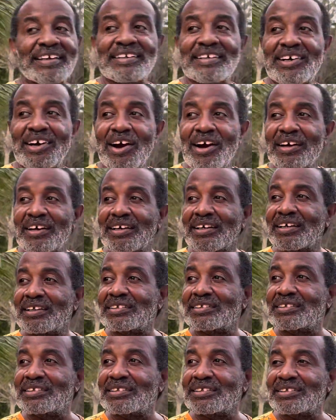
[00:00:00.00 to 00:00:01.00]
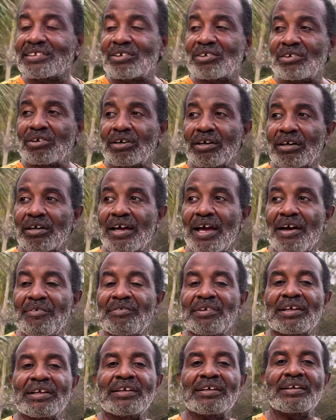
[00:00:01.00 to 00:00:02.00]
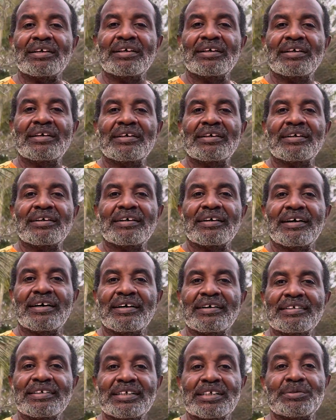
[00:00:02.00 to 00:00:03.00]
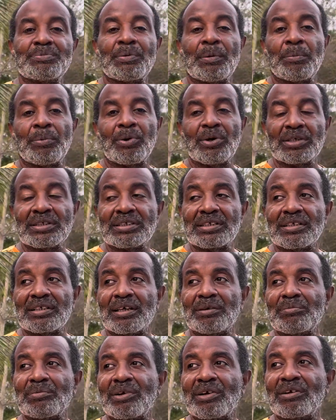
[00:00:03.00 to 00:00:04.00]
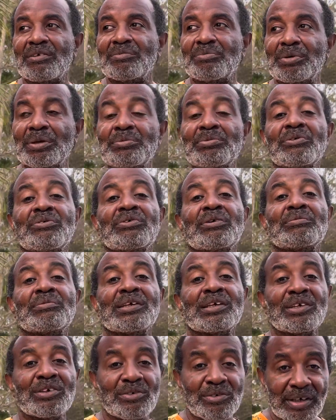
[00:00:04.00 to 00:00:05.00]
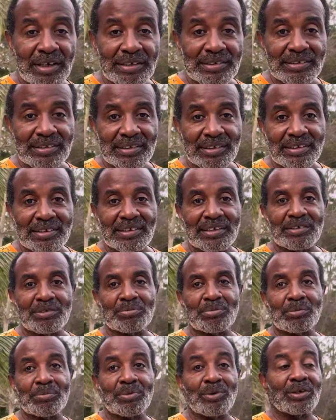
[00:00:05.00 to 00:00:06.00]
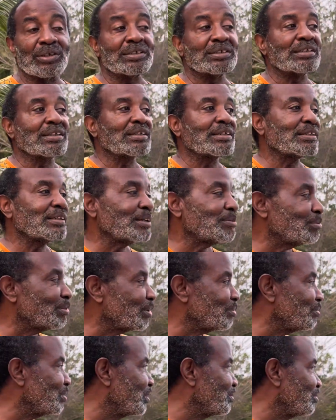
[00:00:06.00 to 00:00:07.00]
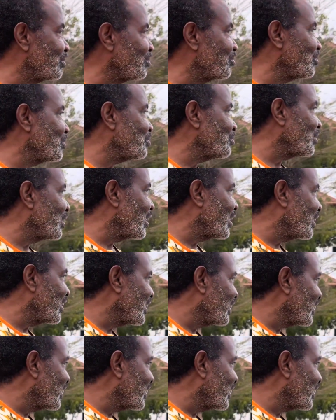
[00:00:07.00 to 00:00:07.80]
to guard against is having a disproportionate number of people from the U.S. and a disproportionate number of people from Ghana.